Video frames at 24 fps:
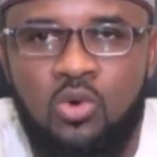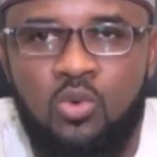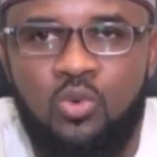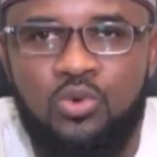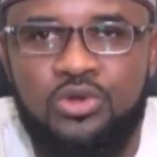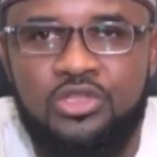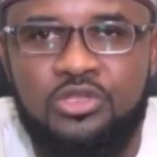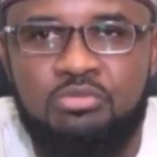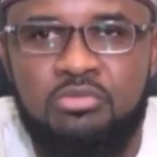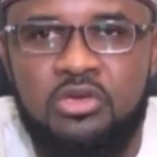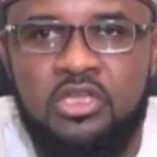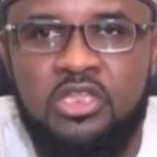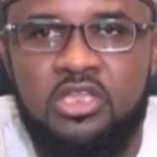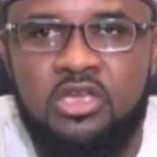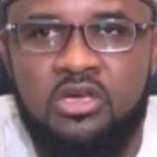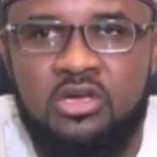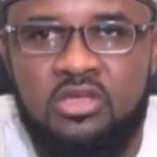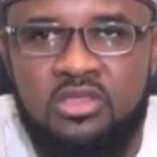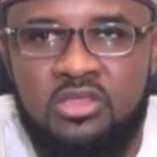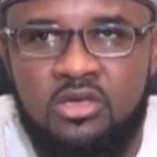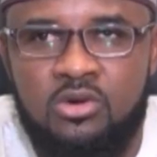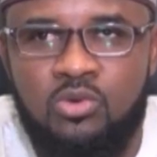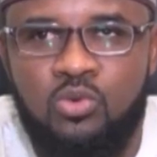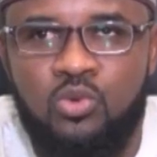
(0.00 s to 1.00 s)
With many
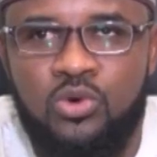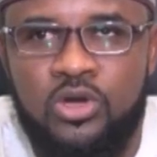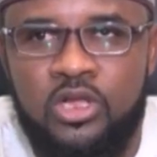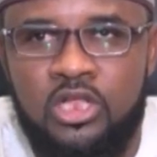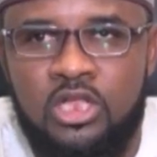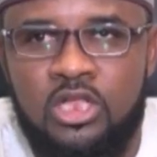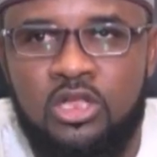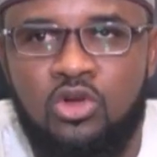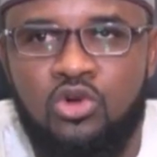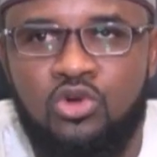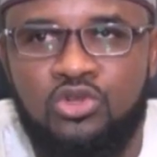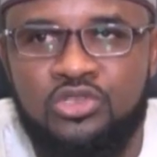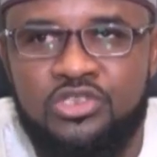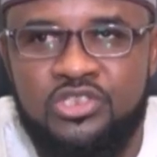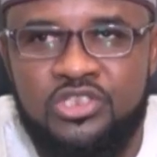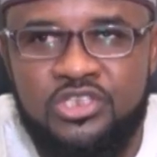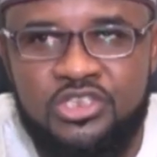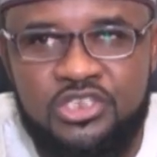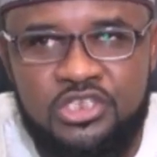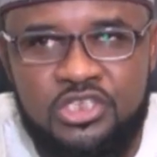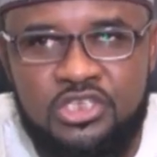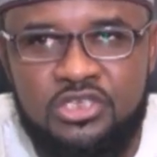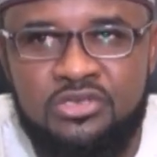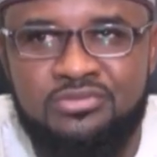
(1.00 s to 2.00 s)
other
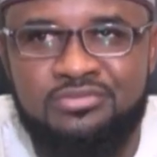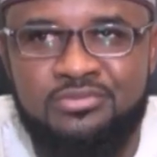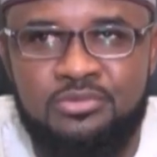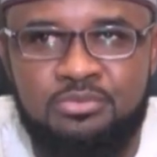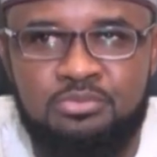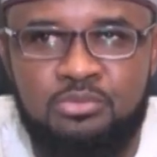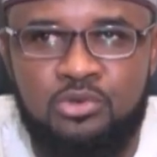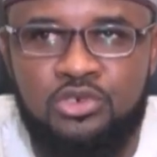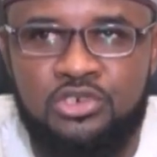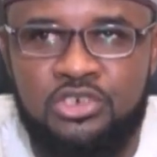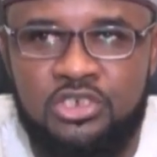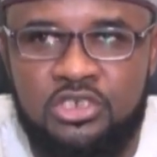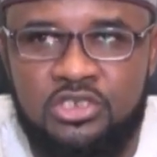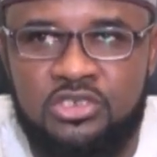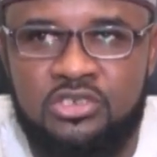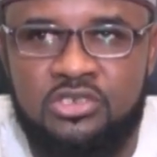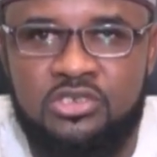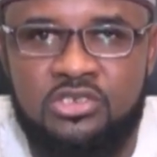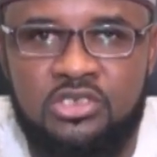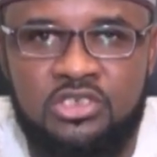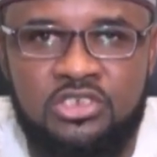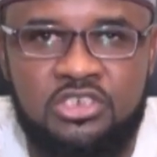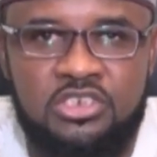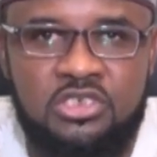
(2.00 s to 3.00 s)
well-conceived projects,
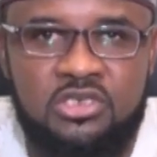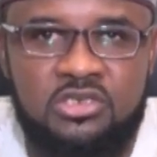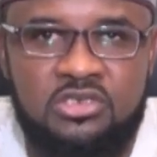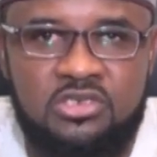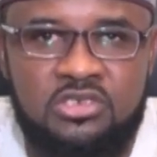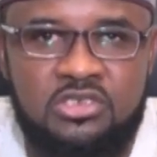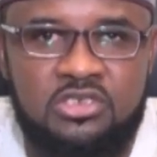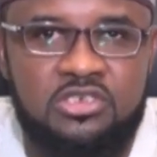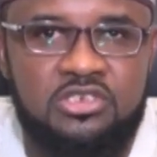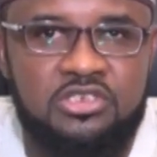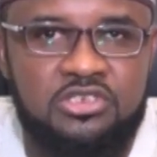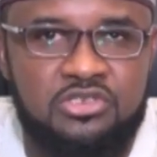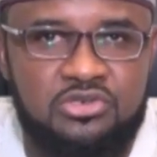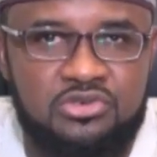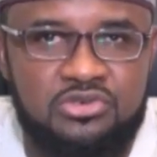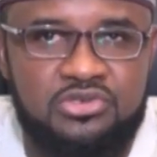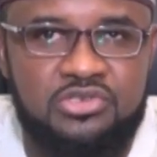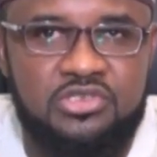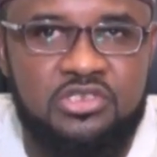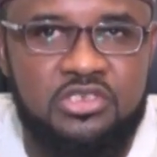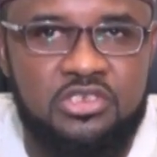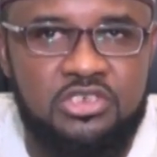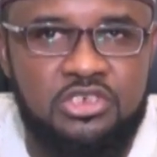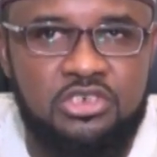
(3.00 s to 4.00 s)
such as the
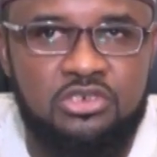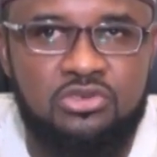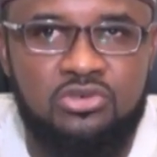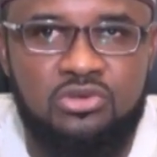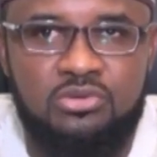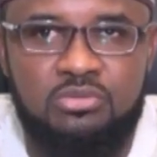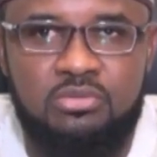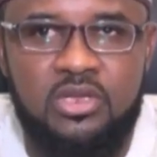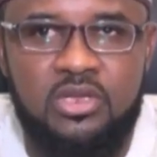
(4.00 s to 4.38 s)
resuscitation of